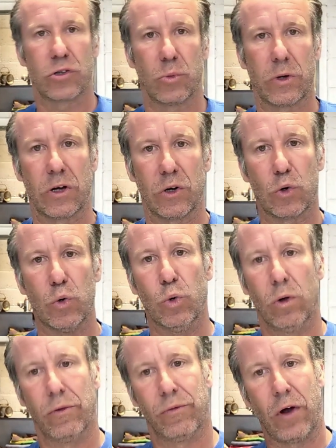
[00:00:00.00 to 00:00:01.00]
so we can
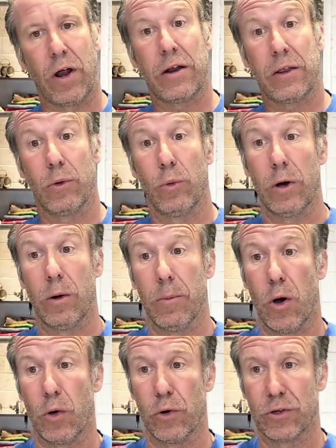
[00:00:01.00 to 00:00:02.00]
cool the front and the rear
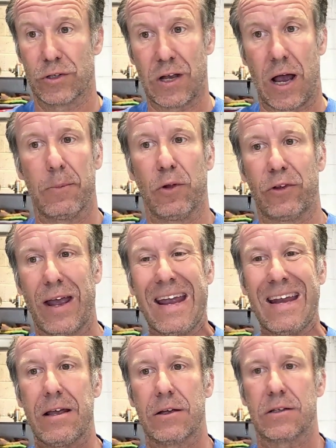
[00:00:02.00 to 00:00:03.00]
motors
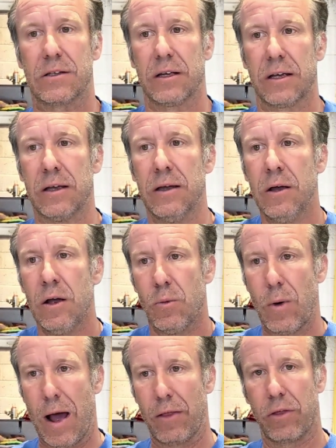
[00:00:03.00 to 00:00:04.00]
simultaneously
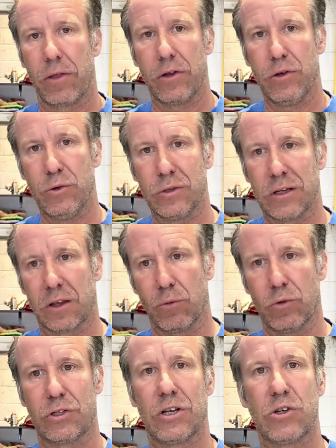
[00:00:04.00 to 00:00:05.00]
rather than using the
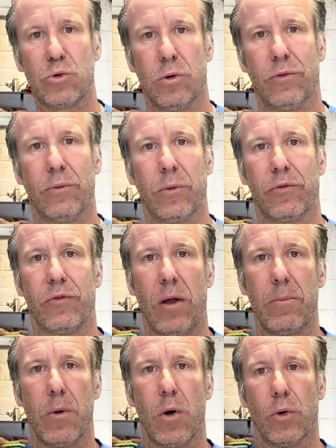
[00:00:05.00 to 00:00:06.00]
residual from the
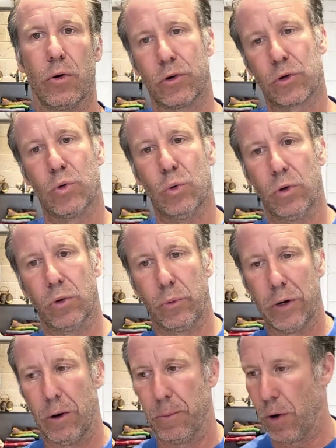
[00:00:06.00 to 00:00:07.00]
front motor to cool the
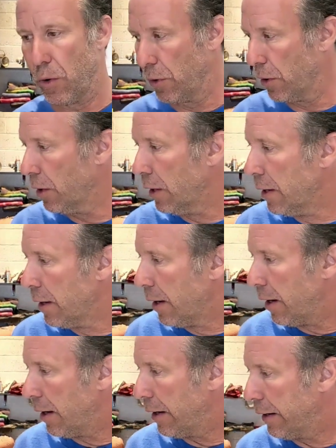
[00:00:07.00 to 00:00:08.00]
rear motor.
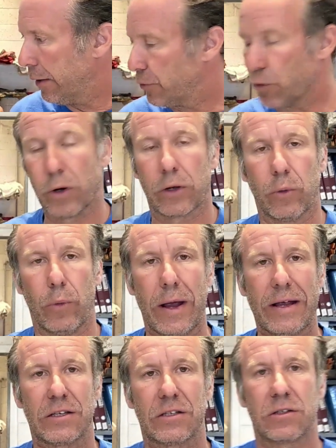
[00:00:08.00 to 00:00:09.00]
During the
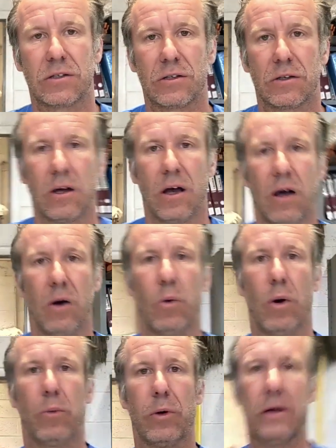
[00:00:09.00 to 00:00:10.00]
race,
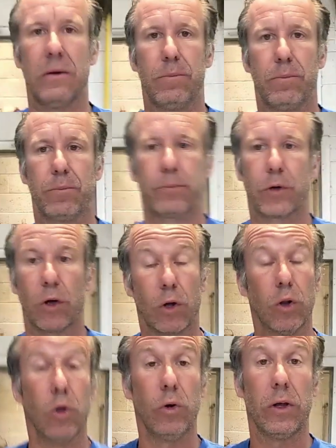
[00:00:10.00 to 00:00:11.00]
what we
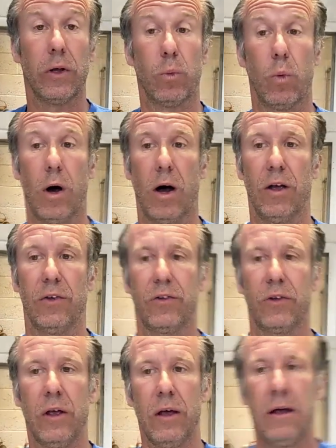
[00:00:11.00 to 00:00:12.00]
concluded was